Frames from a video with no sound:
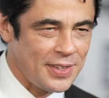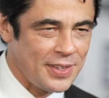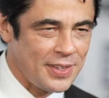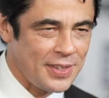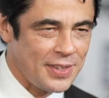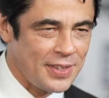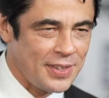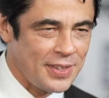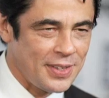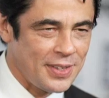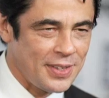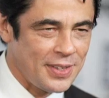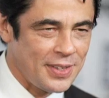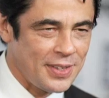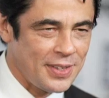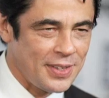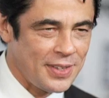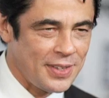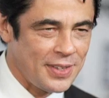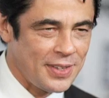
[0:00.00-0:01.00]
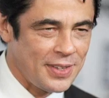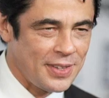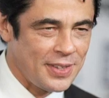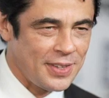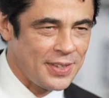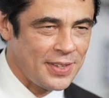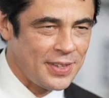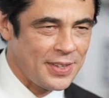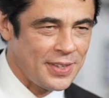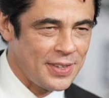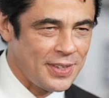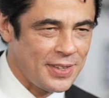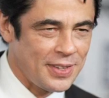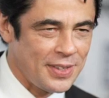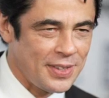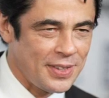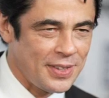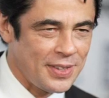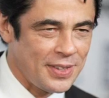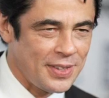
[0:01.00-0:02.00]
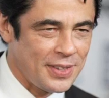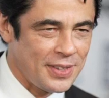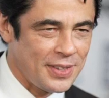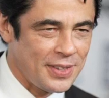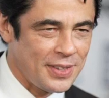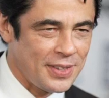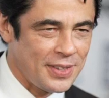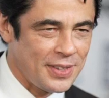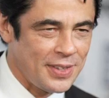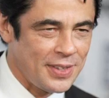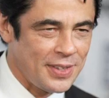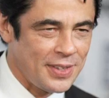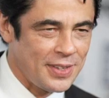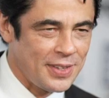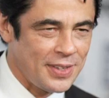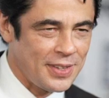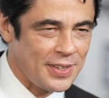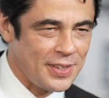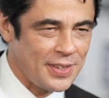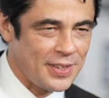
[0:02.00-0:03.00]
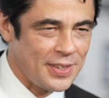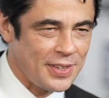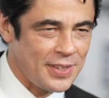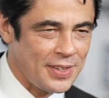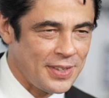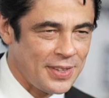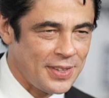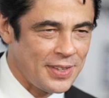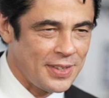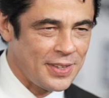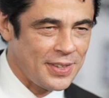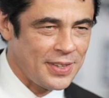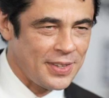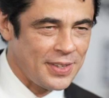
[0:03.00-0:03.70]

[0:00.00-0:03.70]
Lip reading: No words are spoken by the person on screen.